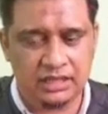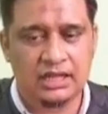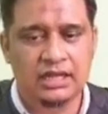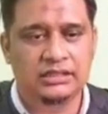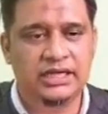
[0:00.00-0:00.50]

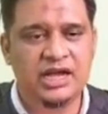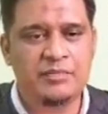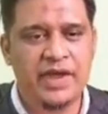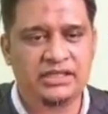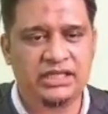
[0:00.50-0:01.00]
the
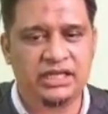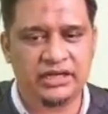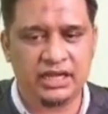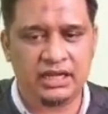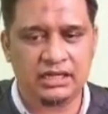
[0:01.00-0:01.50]

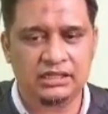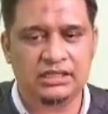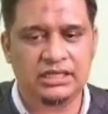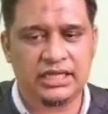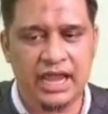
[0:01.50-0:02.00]
material
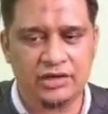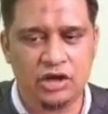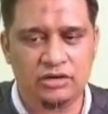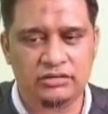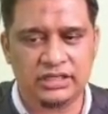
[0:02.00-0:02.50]

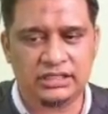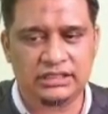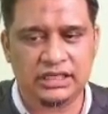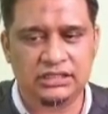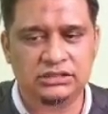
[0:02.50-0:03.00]
cannot
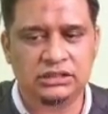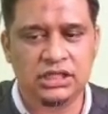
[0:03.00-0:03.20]
return